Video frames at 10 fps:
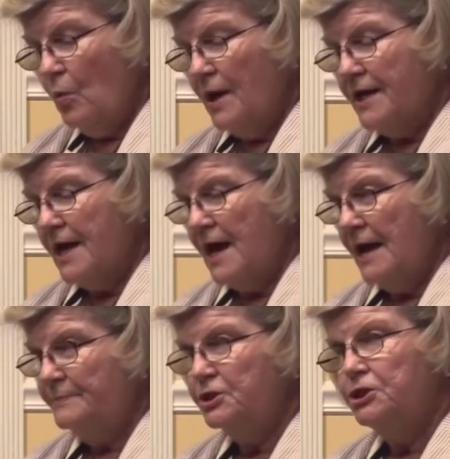what
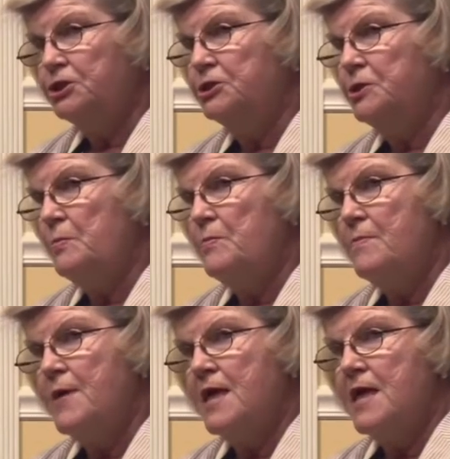captured
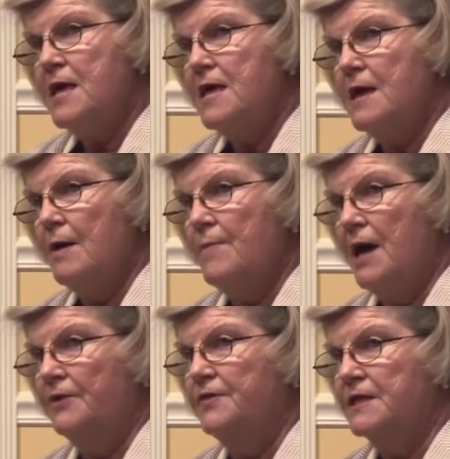me
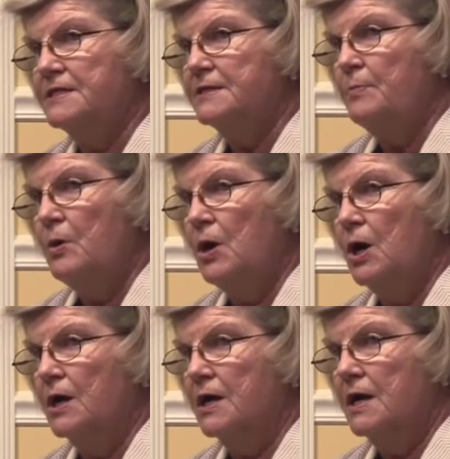about this
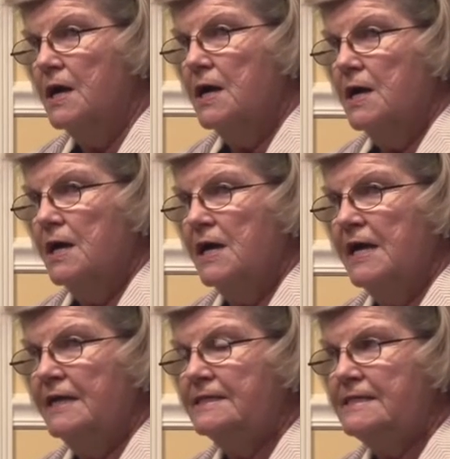book,
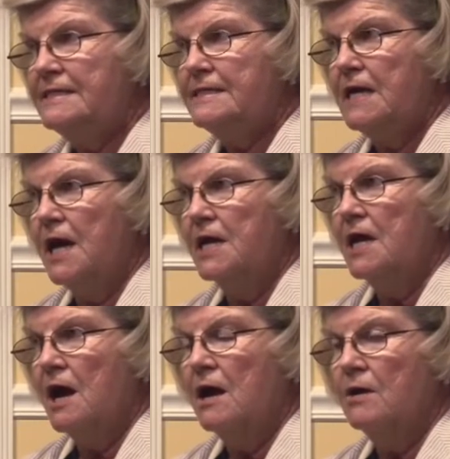it's a
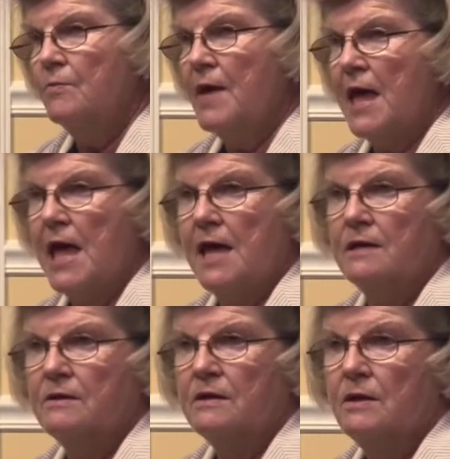young
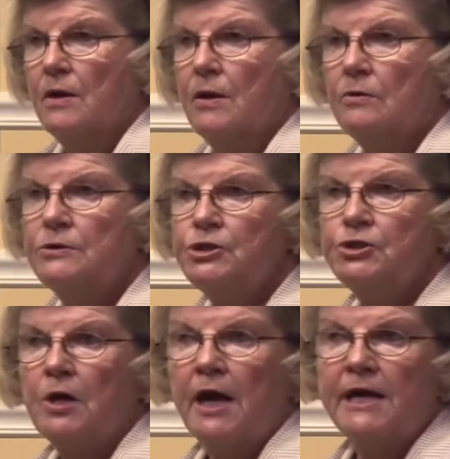man who's
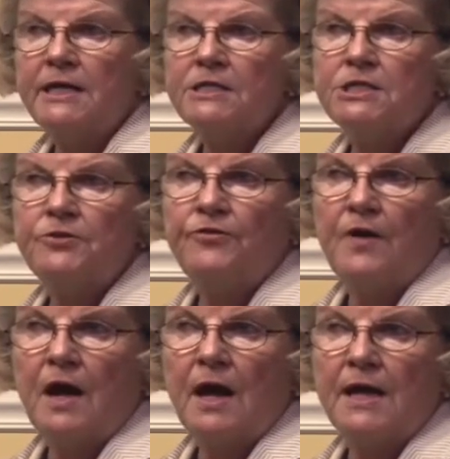trying to
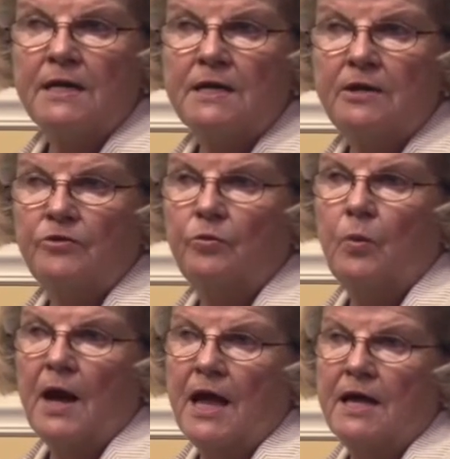find his
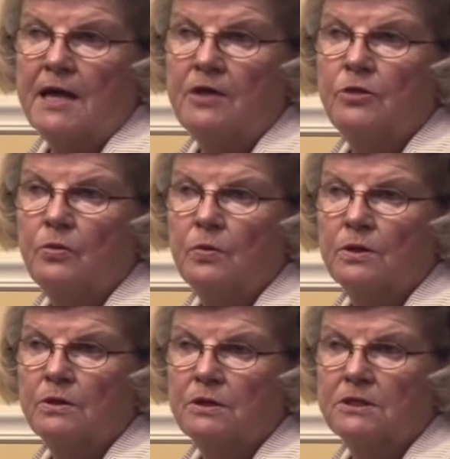way in the
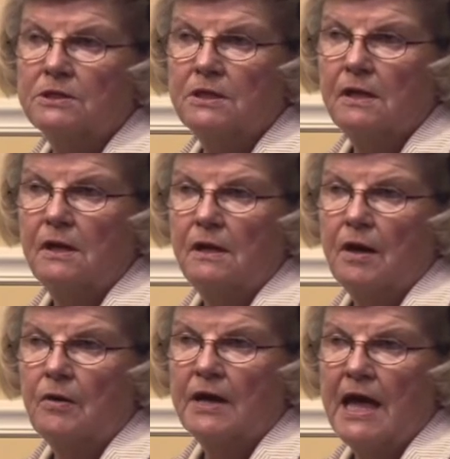world,
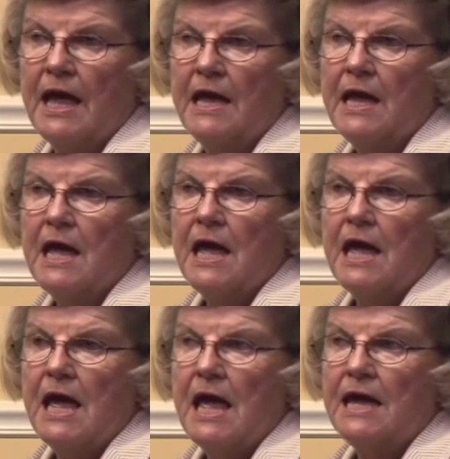okay?
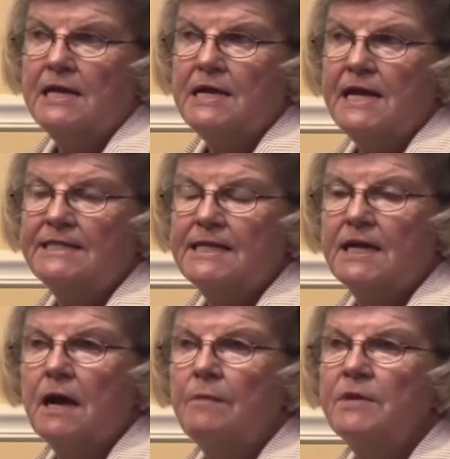And it's a
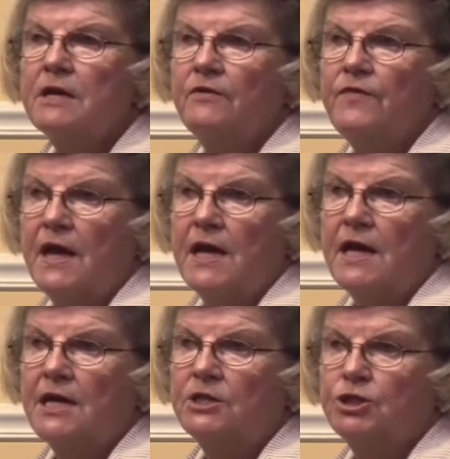coming of
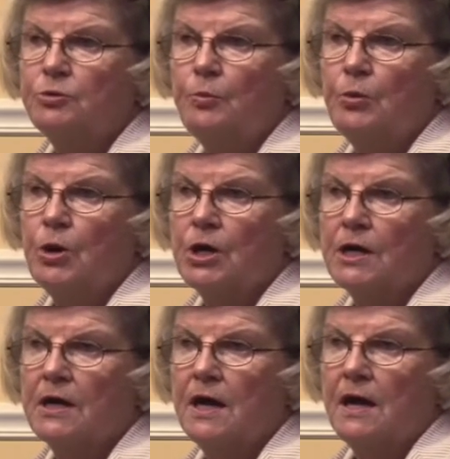age
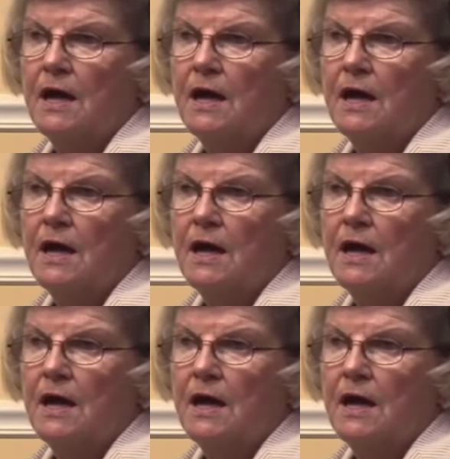book.